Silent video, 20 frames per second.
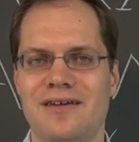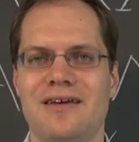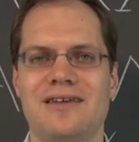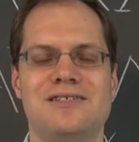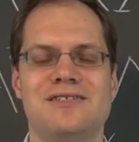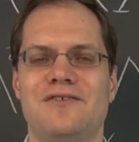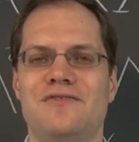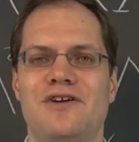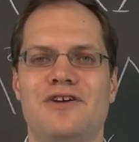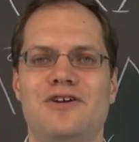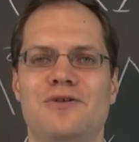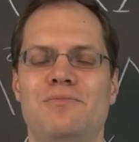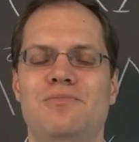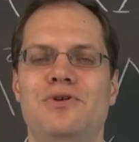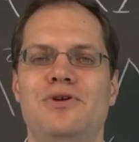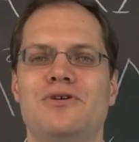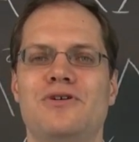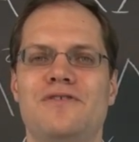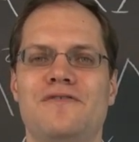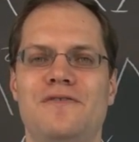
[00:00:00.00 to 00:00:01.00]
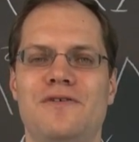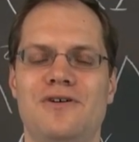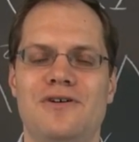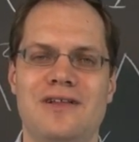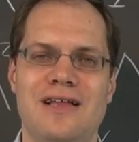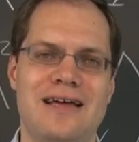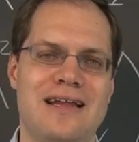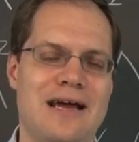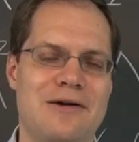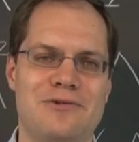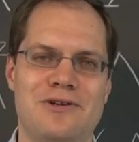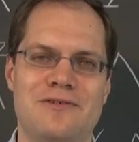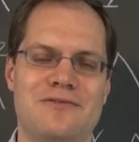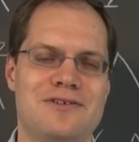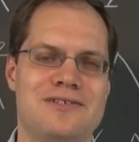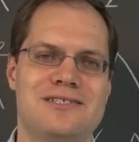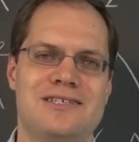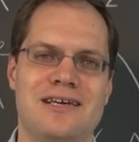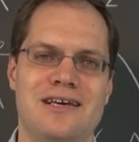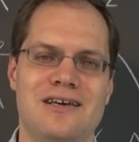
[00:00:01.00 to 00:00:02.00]
It's a very beautiful and I would
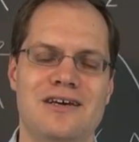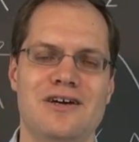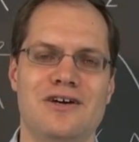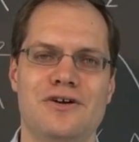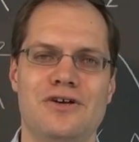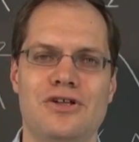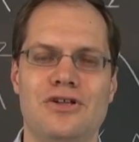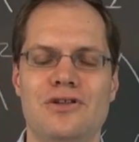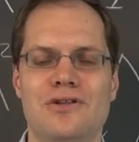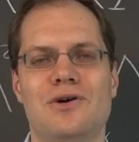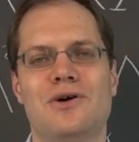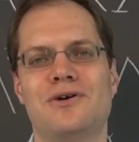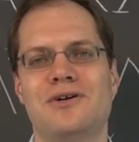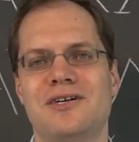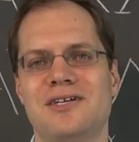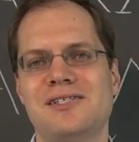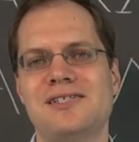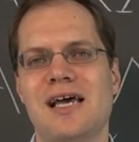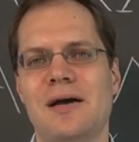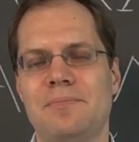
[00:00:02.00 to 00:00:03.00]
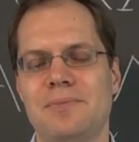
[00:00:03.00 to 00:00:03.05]
even say glorious